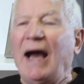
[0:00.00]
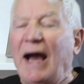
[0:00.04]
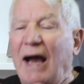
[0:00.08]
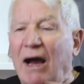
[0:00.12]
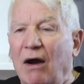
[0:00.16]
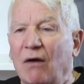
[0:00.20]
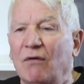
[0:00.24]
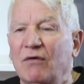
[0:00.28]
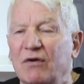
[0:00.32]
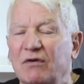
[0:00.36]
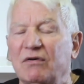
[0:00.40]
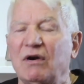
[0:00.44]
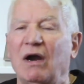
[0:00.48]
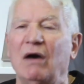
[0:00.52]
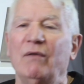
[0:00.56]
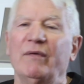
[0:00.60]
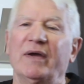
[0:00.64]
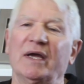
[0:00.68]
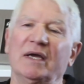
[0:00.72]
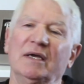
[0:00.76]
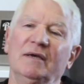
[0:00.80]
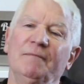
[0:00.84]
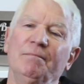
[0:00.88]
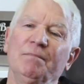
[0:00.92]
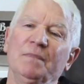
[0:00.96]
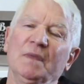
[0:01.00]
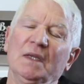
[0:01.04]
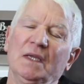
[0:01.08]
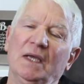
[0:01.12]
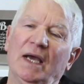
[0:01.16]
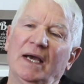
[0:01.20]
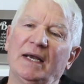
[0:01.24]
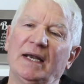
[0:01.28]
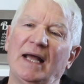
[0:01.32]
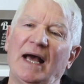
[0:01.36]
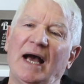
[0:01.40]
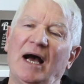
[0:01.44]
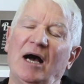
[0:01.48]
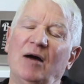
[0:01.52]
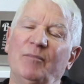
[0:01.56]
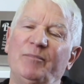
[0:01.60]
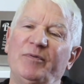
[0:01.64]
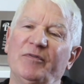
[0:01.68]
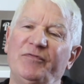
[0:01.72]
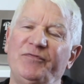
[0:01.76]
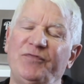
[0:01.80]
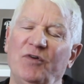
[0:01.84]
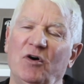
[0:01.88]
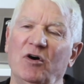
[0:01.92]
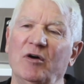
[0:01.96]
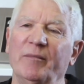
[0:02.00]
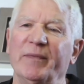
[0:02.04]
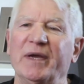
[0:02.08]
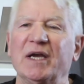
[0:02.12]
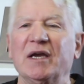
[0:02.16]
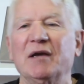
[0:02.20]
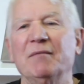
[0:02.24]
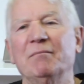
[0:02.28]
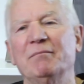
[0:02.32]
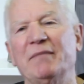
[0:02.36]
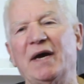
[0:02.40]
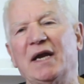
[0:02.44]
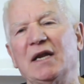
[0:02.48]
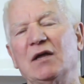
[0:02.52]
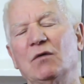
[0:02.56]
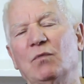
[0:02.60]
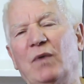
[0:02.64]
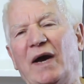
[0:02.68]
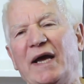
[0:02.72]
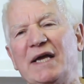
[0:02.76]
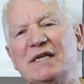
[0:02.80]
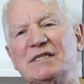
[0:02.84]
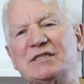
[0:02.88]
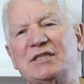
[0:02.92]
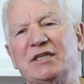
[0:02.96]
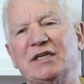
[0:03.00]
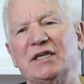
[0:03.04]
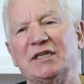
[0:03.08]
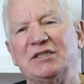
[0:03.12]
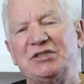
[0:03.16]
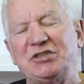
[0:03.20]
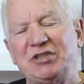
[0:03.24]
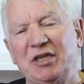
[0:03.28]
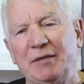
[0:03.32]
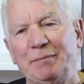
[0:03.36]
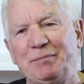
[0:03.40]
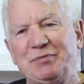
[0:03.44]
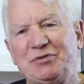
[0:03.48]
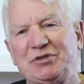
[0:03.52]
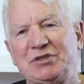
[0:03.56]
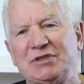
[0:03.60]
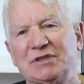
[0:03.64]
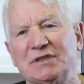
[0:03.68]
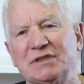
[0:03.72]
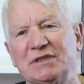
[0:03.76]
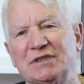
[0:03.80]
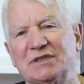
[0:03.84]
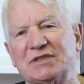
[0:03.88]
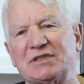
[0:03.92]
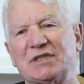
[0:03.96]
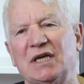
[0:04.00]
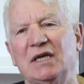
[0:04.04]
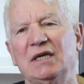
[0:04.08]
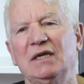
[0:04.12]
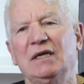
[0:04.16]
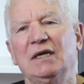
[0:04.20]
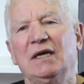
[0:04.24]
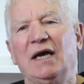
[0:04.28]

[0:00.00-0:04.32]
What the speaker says: outgrowing and outperforming in many ways the Egyptians,